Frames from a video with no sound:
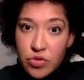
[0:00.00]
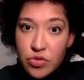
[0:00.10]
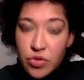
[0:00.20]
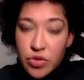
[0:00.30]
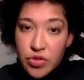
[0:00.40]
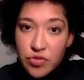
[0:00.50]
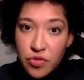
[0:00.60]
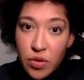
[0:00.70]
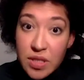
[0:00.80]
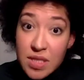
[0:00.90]
George
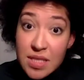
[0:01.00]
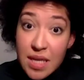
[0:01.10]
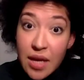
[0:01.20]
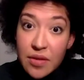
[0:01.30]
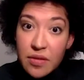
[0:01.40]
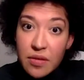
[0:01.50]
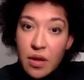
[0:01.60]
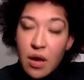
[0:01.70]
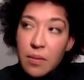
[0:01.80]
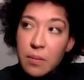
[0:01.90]
Floyd's death,
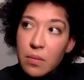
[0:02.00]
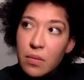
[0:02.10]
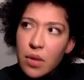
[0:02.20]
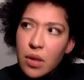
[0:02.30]
um,